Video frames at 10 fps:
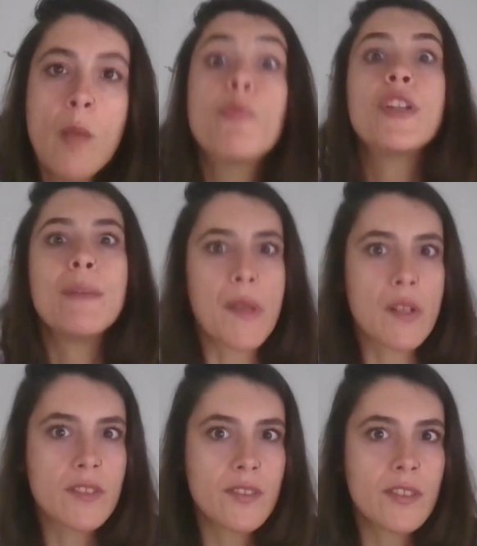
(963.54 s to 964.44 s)

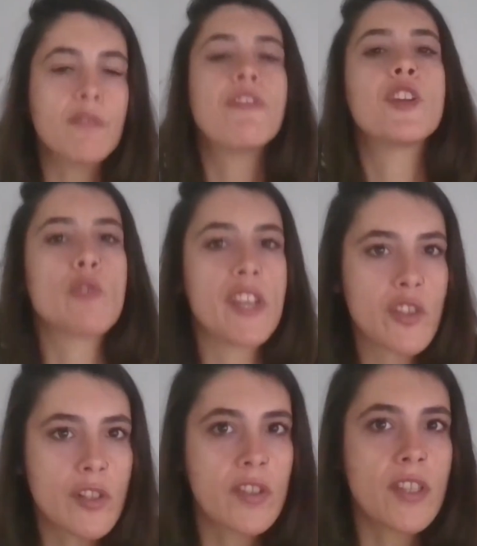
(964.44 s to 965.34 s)
pre-built
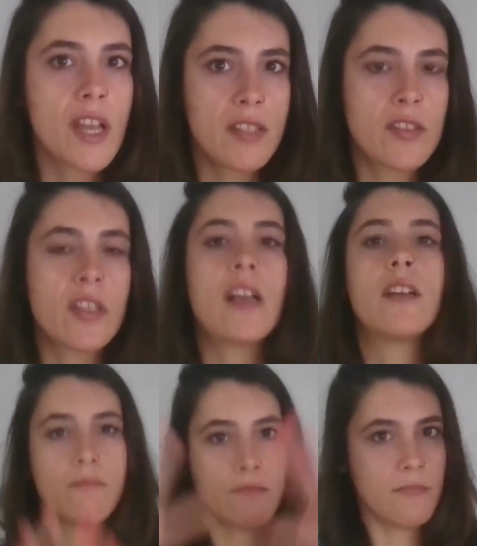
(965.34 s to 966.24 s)
configurations that
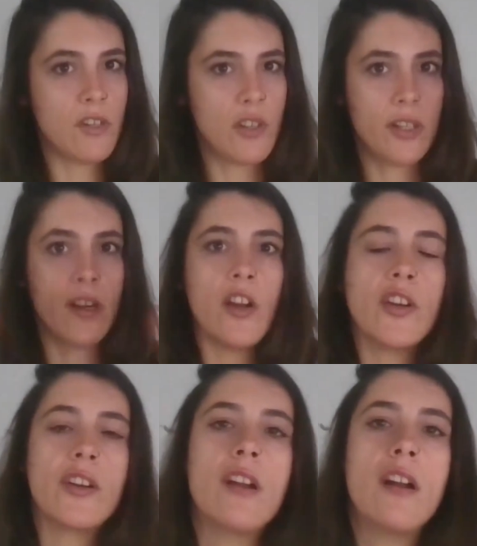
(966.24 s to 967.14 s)

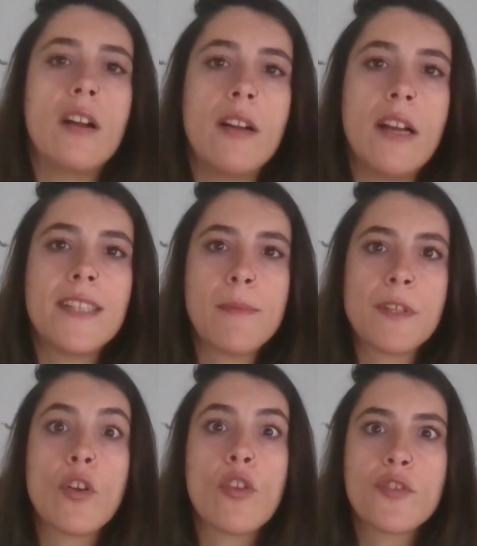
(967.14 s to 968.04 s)
are
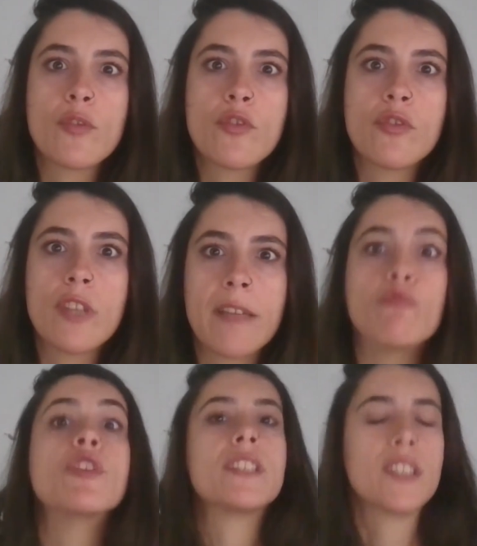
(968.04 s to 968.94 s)
adapted also to like
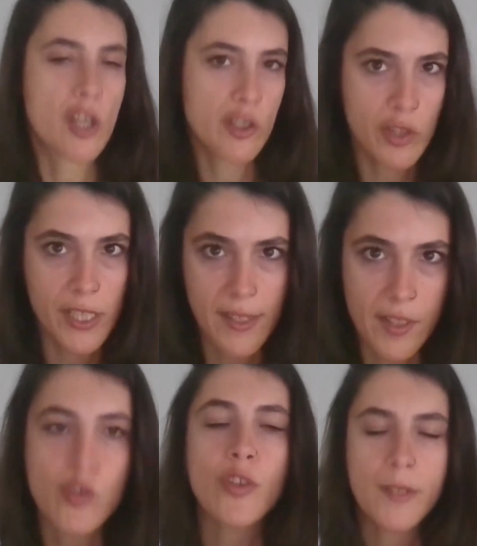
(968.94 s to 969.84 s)
really large
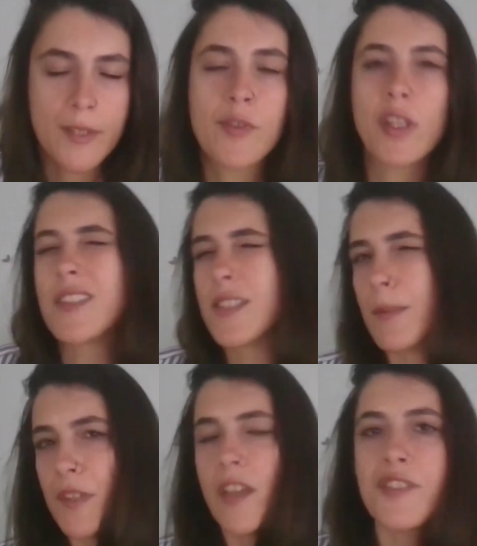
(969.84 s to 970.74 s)
organizations. So that's
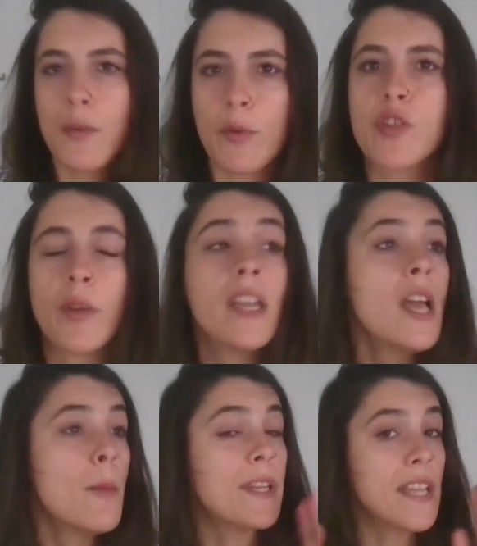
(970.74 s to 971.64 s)
something else that we're doing.
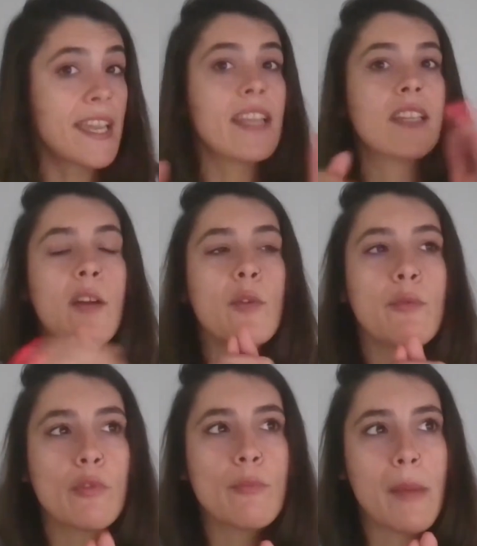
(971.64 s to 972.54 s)
But again, our
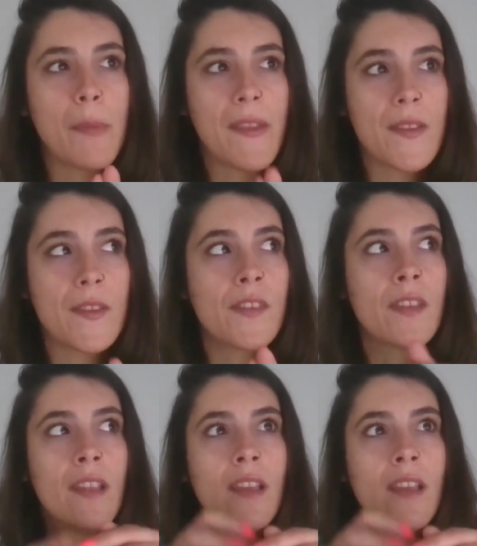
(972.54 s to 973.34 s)
roadmap is,